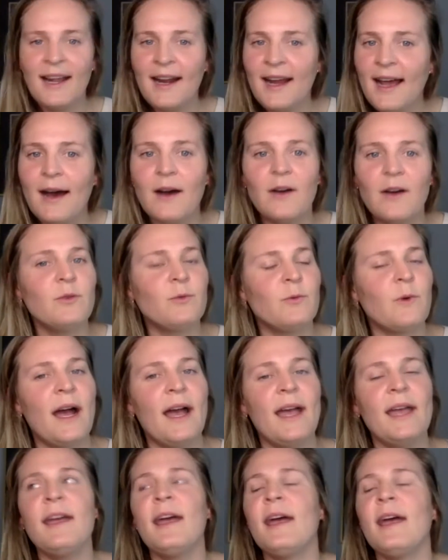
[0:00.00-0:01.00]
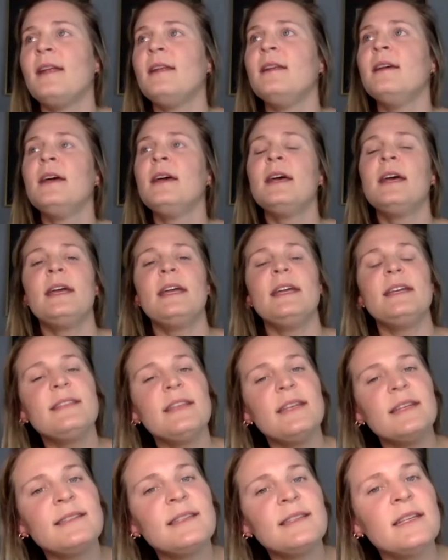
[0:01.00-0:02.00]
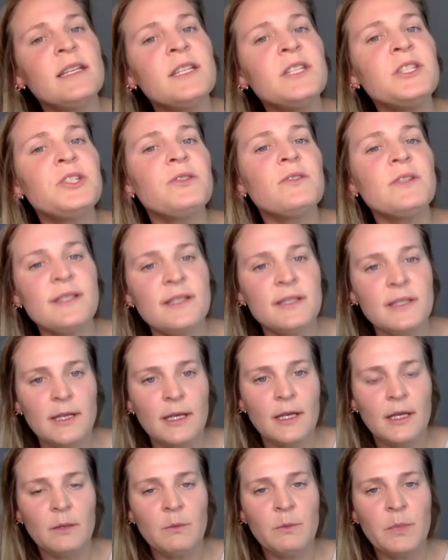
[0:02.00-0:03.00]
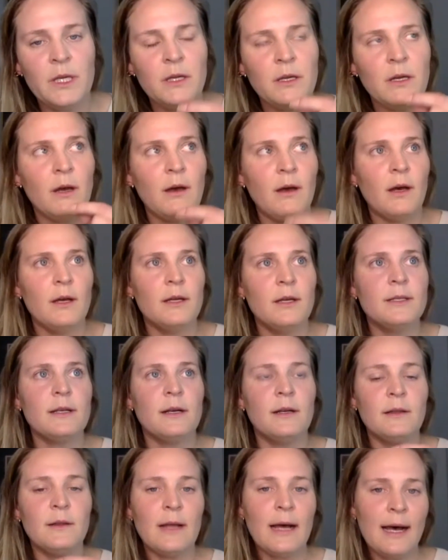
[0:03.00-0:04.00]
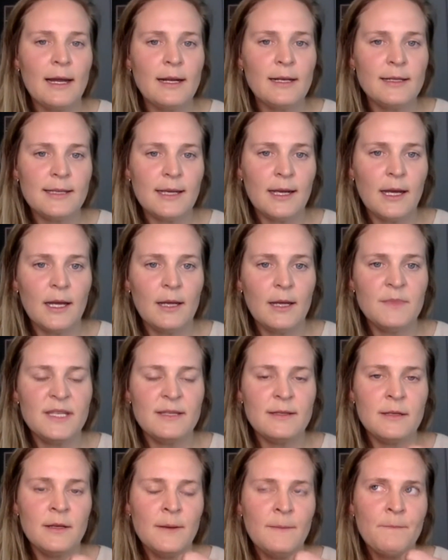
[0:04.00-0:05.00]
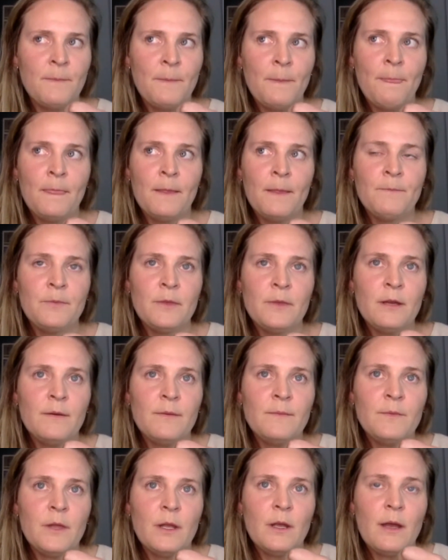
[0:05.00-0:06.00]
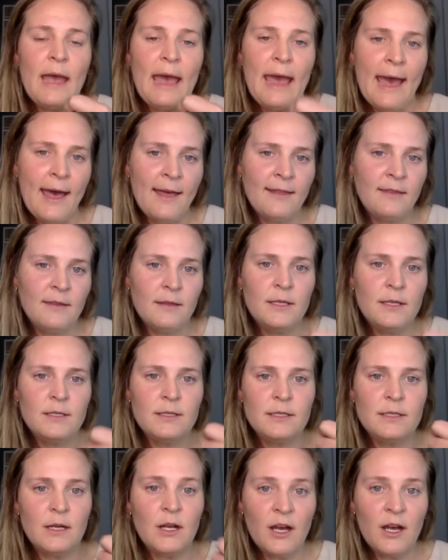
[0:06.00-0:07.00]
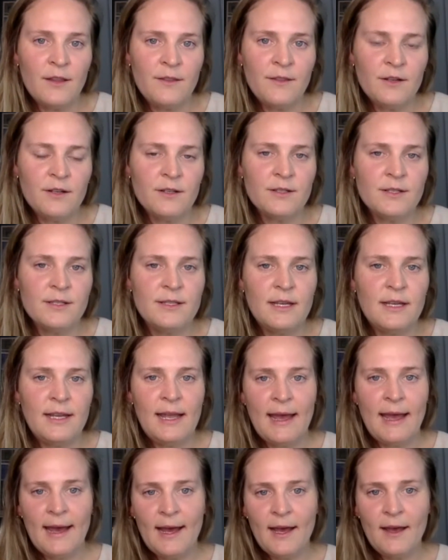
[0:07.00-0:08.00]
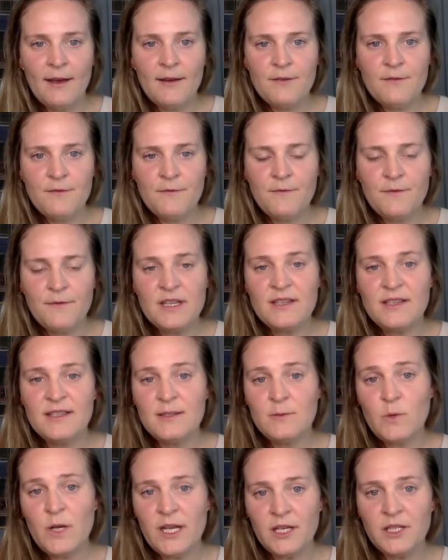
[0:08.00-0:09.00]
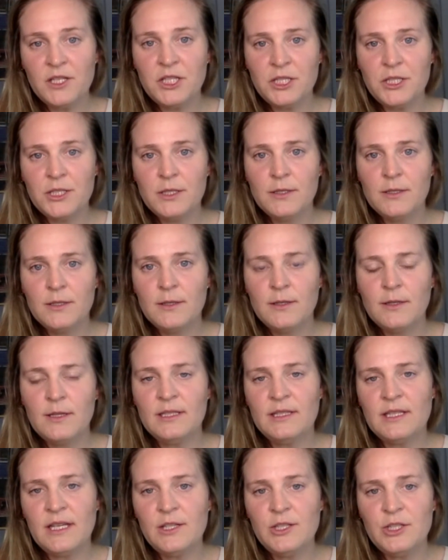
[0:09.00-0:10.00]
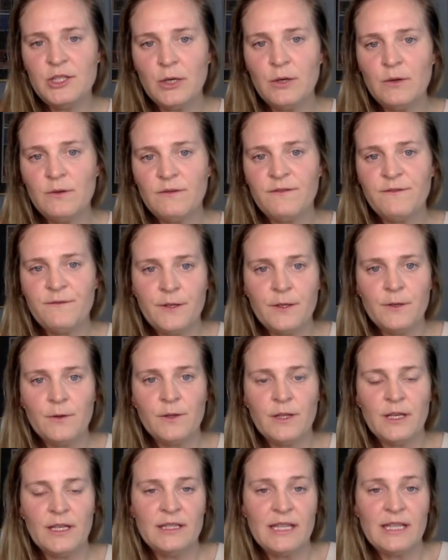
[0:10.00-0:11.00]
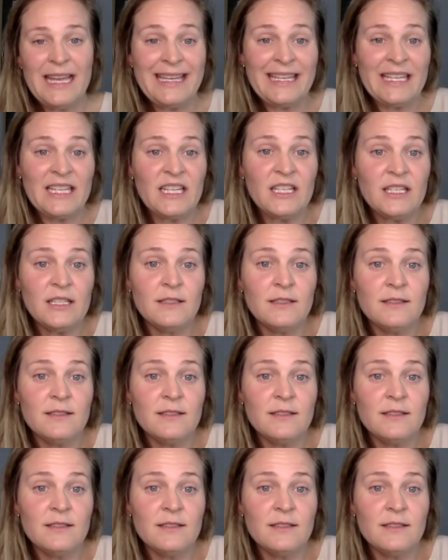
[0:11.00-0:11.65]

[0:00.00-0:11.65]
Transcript: out, right? And it's interesting because a lot of times athletes and others, they have this switch that they don't feel that they can